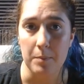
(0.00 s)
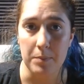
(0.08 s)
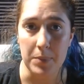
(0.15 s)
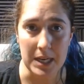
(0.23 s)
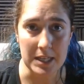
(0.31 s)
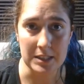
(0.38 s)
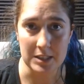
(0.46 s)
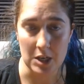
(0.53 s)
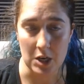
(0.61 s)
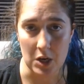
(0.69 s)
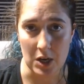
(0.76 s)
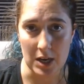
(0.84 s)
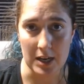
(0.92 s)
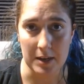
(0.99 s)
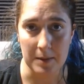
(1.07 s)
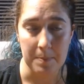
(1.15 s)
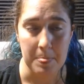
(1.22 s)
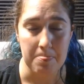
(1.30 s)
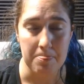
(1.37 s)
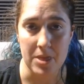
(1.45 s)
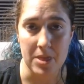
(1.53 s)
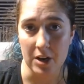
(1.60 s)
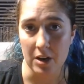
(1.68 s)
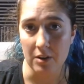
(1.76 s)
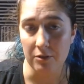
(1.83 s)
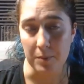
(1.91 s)
based on
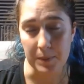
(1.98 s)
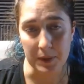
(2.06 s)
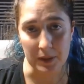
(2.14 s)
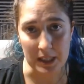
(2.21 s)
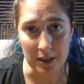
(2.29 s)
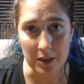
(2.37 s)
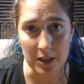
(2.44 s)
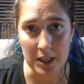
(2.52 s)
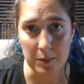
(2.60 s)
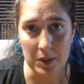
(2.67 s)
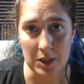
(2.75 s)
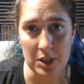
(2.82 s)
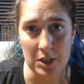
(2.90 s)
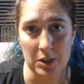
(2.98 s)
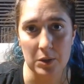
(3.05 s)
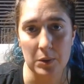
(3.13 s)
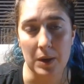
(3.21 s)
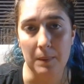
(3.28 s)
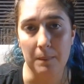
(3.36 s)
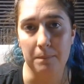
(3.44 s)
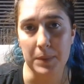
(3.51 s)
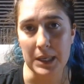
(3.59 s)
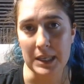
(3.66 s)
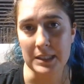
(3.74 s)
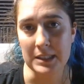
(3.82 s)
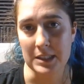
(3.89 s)
their familiarity with you,
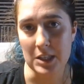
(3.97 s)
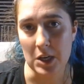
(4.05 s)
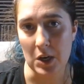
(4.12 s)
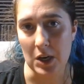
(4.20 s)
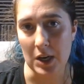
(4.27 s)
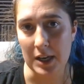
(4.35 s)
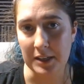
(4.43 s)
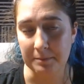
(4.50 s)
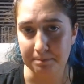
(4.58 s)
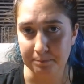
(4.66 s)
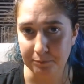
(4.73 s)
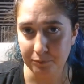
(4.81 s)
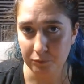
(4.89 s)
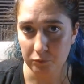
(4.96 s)
based on